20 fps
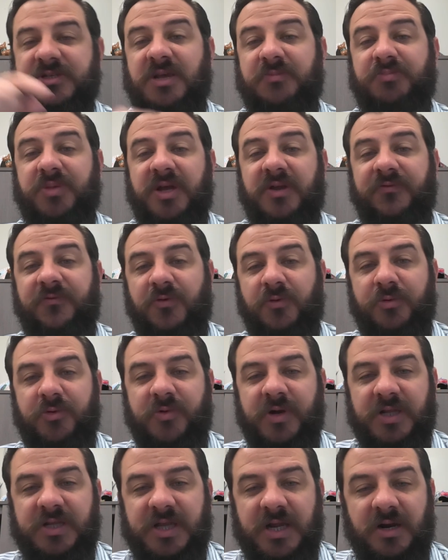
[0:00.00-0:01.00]
up button for me
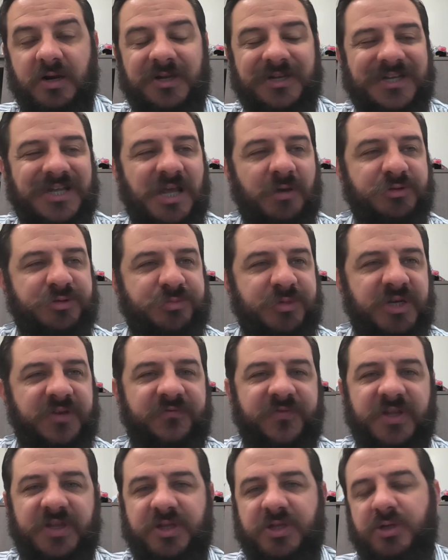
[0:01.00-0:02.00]
right there. Helps me
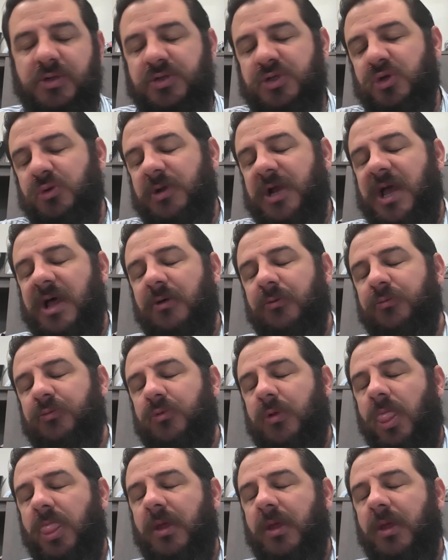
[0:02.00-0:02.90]
defeat the YouTube